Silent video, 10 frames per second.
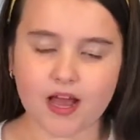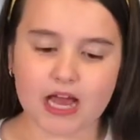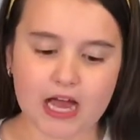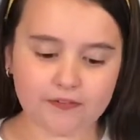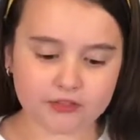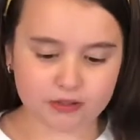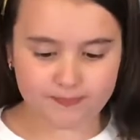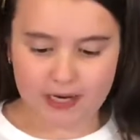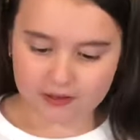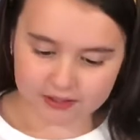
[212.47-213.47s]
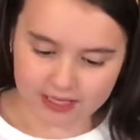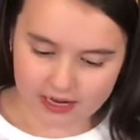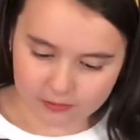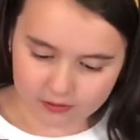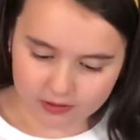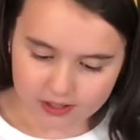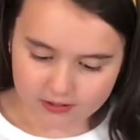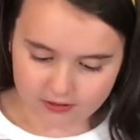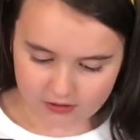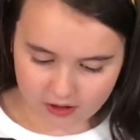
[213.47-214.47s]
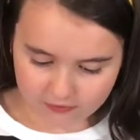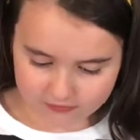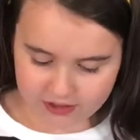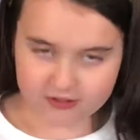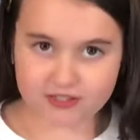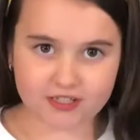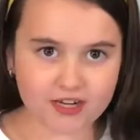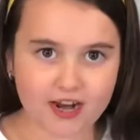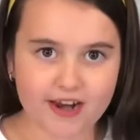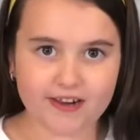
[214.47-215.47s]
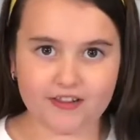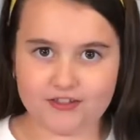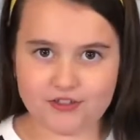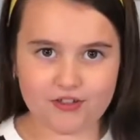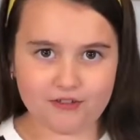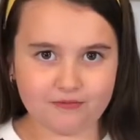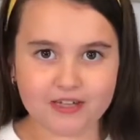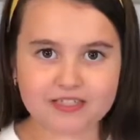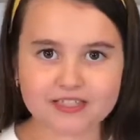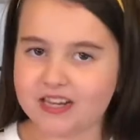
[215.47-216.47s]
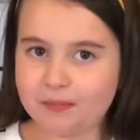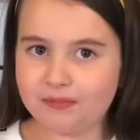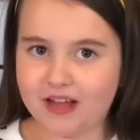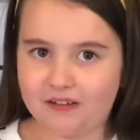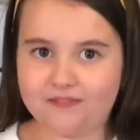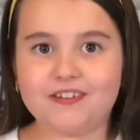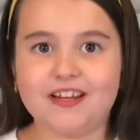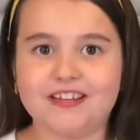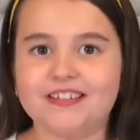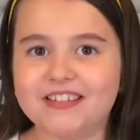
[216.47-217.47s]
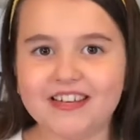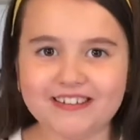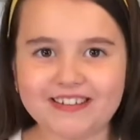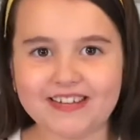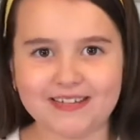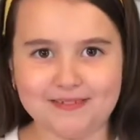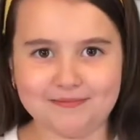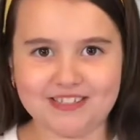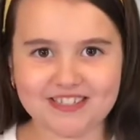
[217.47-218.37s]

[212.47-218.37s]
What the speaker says: After about an hour, they're all frozen and there's only one step left: to eat them!